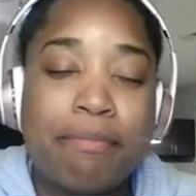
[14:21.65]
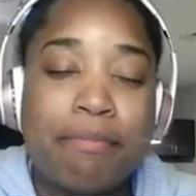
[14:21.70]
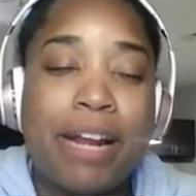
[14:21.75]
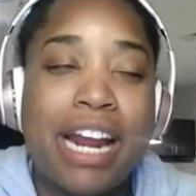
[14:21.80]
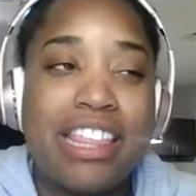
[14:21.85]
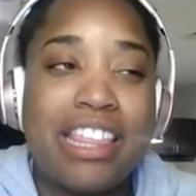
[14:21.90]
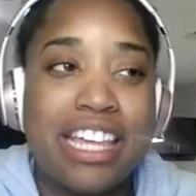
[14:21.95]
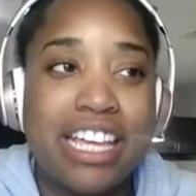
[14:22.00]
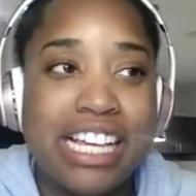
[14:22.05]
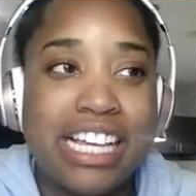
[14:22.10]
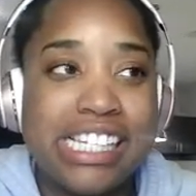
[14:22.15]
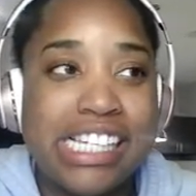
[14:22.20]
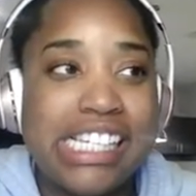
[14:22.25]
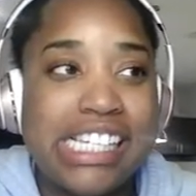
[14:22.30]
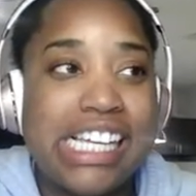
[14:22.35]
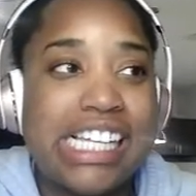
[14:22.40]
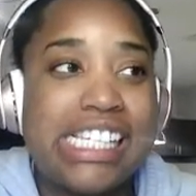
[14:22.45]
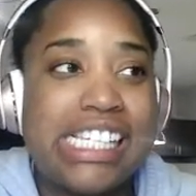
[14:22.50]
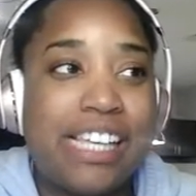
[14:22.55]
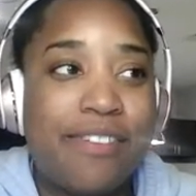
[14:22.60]
NC
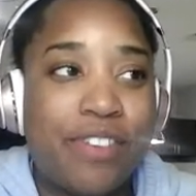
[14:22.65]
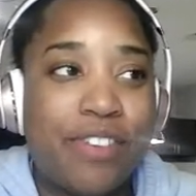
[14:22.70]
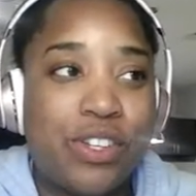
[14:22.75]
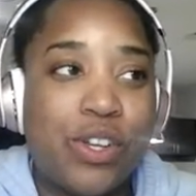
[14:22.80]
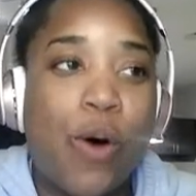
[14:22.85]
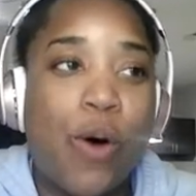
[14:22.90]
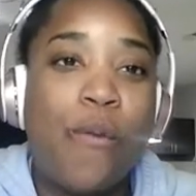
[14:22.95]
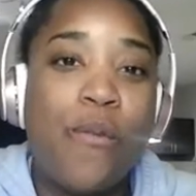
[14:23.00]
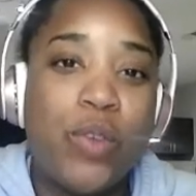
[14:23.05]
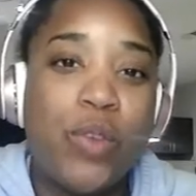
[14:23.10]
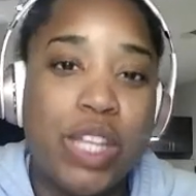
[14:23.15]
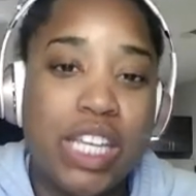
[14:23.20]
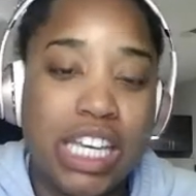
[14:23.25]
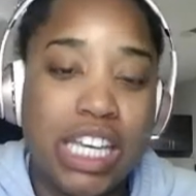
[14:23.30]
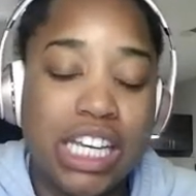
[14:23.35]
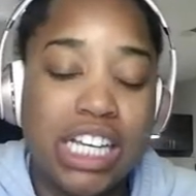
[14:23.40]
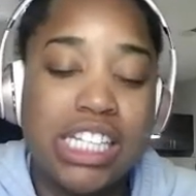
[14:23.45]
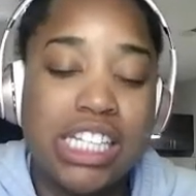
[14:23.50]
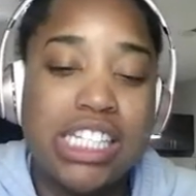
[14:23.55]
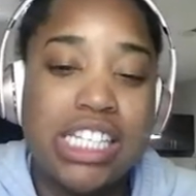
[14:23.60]
State's defense hopefully
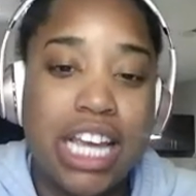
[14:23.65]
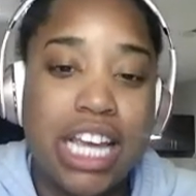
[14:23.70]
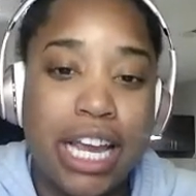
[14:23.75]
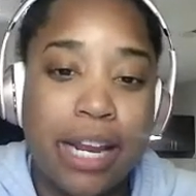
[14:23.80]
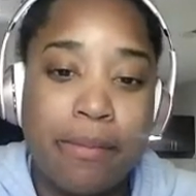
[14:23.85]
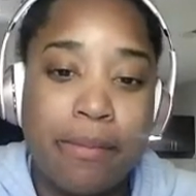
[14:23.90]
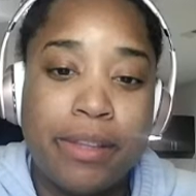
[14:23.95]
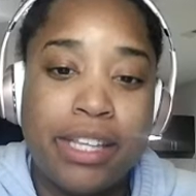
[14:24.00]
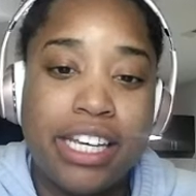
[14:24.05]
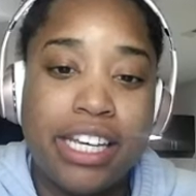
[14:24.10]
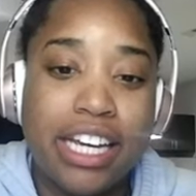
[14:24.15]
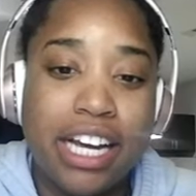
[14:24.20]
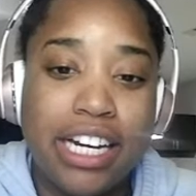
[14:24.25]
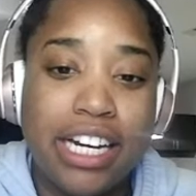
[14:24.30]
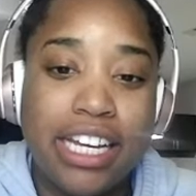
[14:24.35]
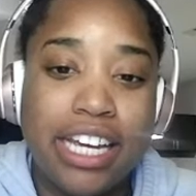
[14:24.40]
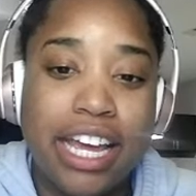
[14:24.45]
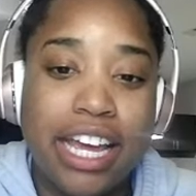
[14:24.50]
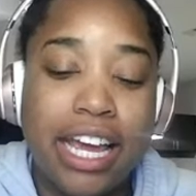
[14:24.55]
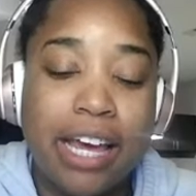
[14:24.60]
can contain Malik
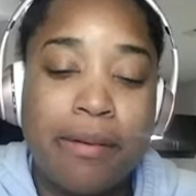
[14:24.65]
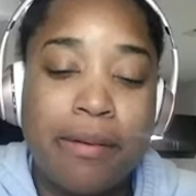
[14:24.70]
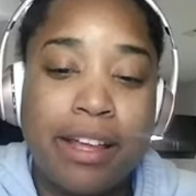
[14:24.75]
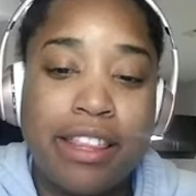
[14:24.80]
Cunningham.